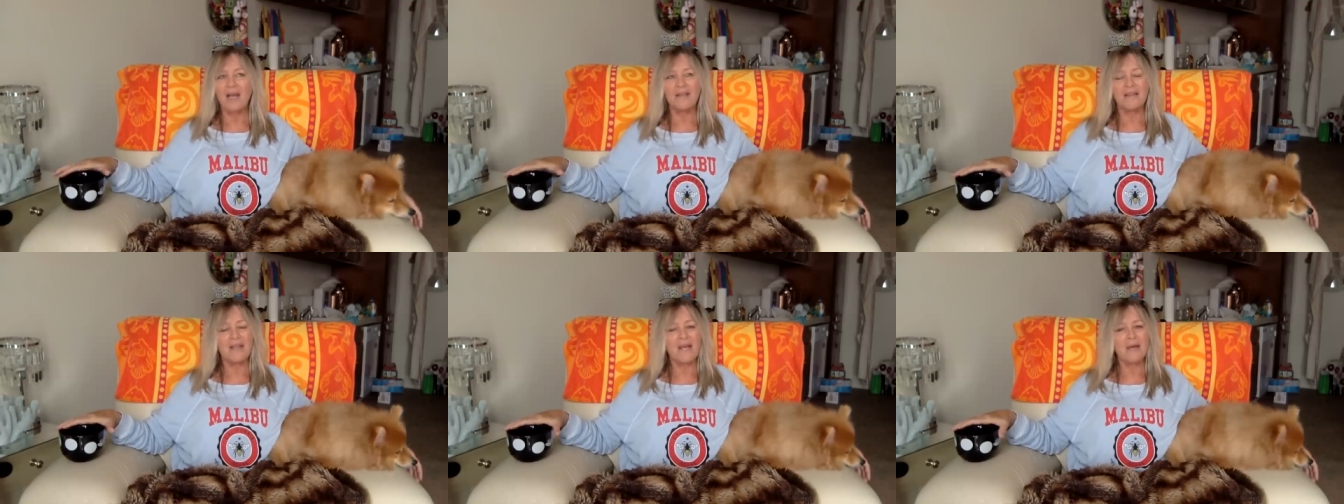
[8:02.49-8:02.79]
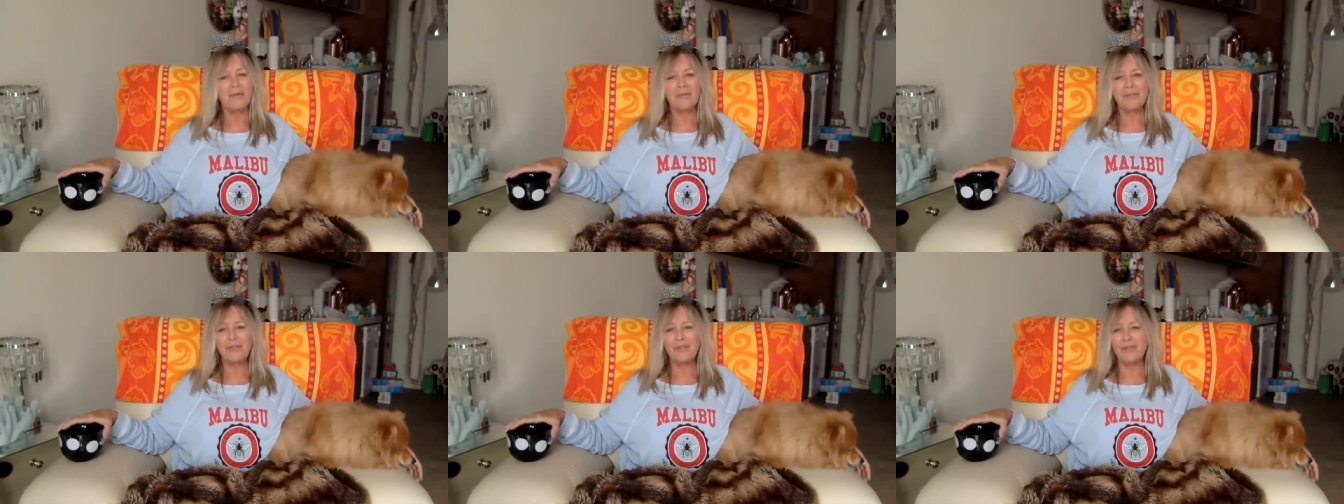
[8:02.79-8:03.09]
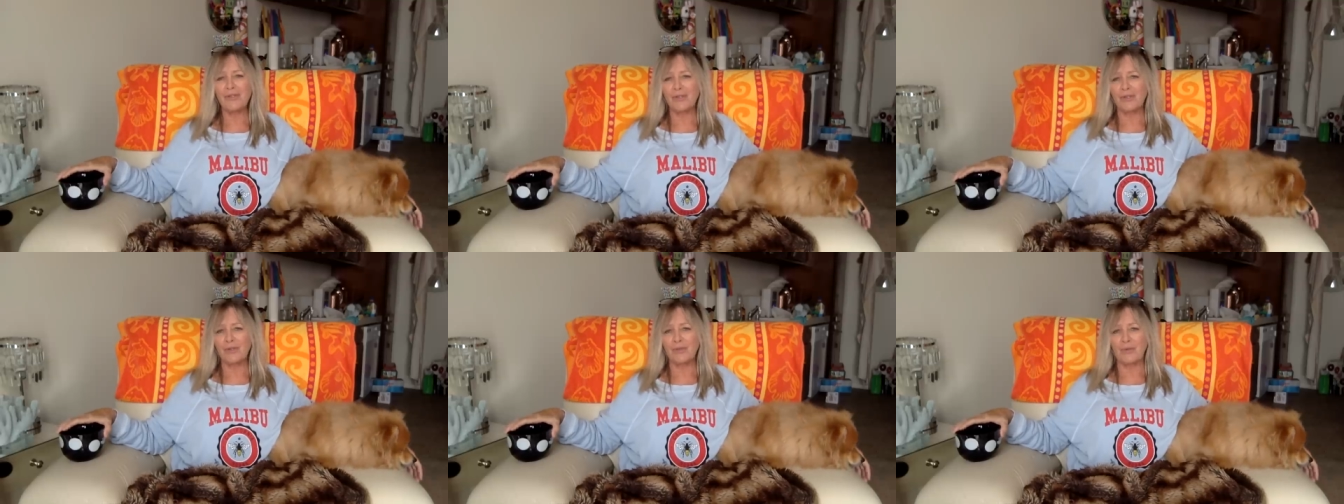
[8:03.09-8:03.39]
That was
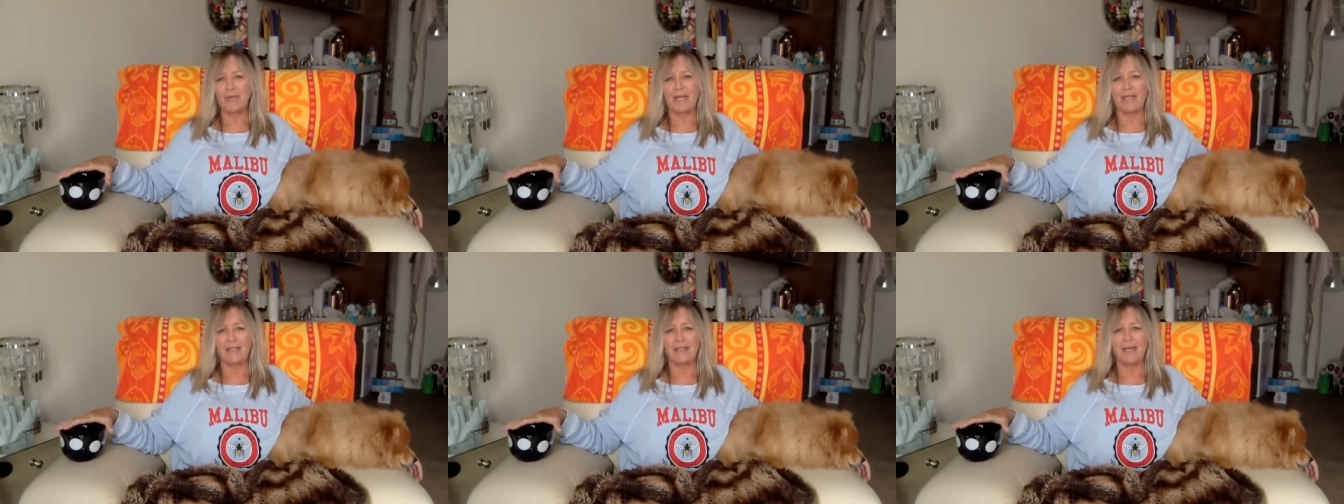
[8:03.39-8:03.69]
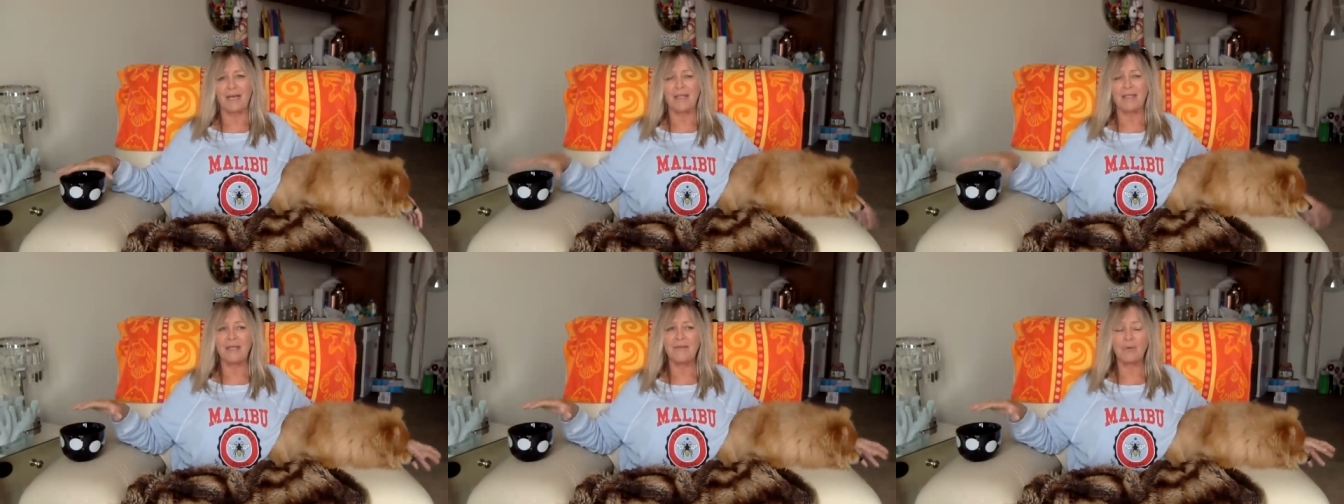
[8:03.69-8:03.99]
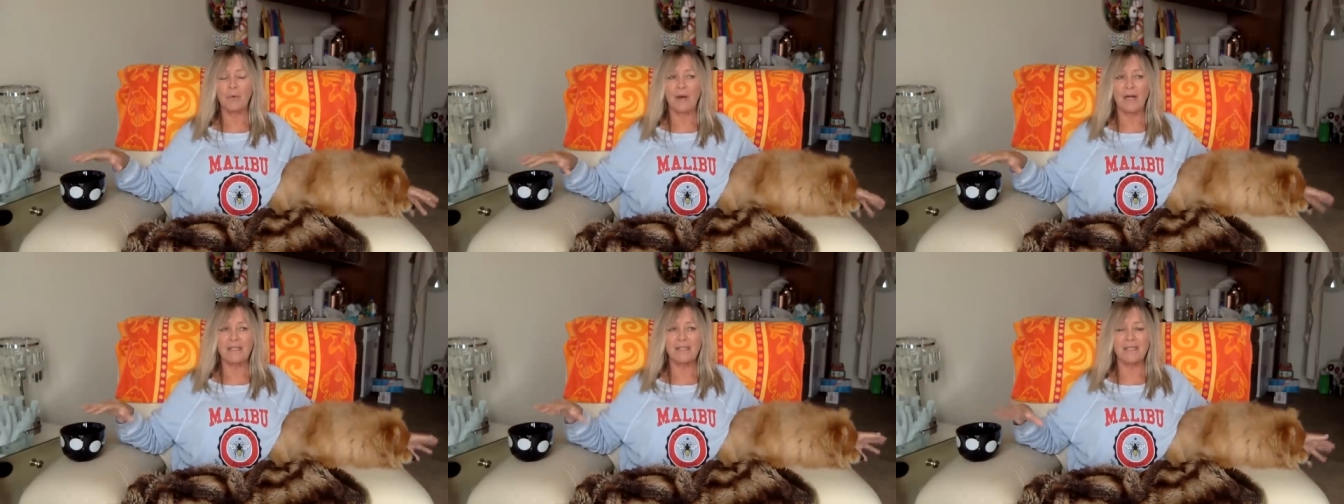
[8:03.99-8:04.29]
so sweet. I, I
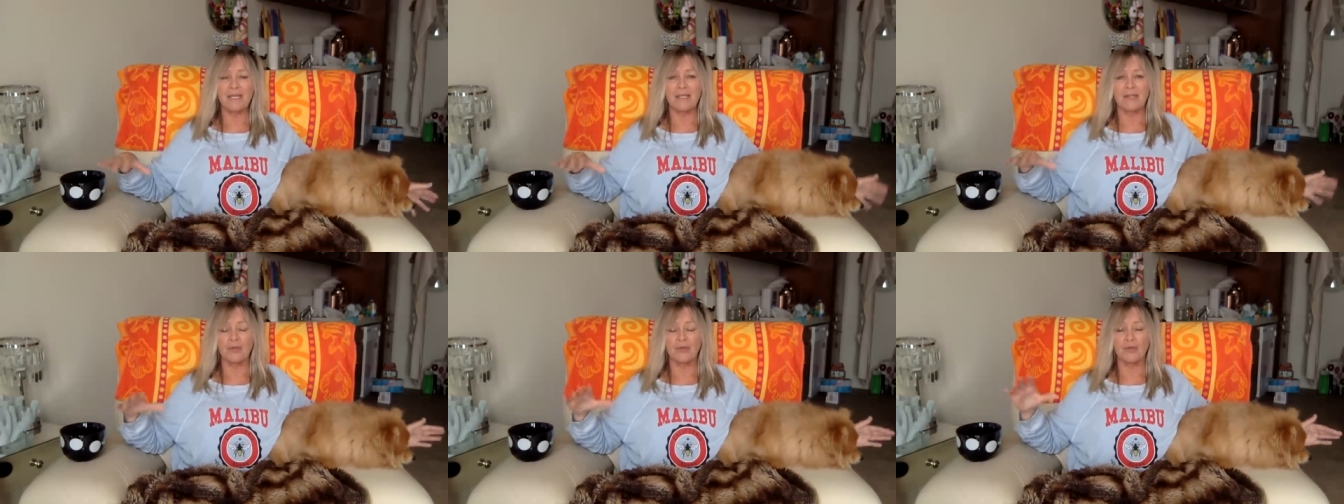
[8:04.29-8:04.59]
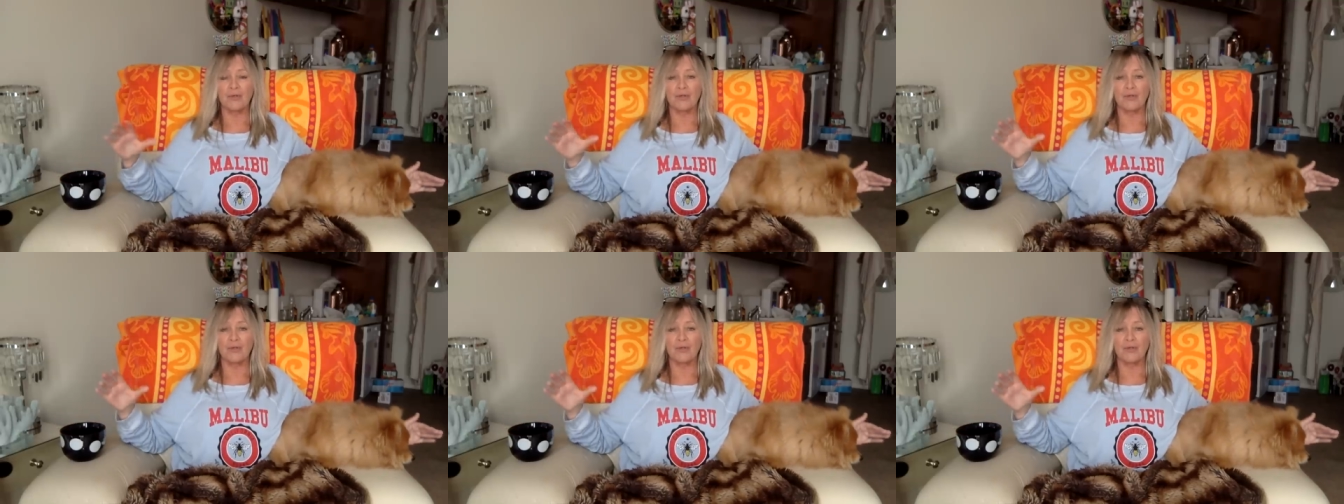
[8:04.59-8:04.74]
never watched Zach